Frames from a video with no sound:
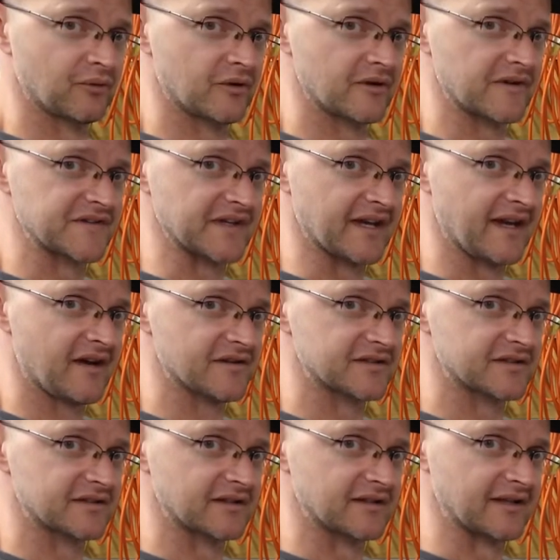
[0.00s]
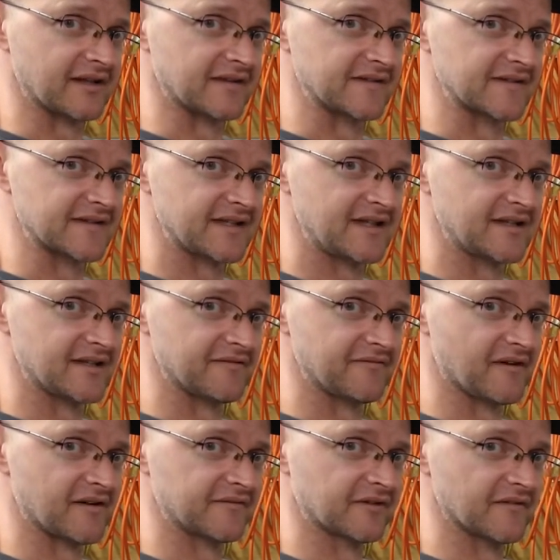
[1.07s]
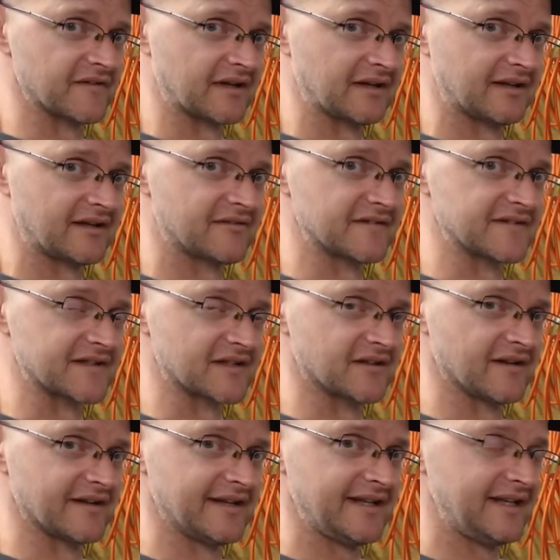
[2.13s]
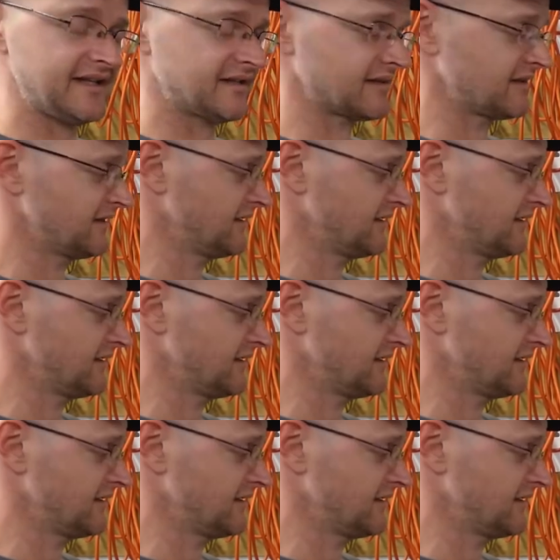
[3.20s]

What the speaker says: works out and see if I've got the clearance that I need.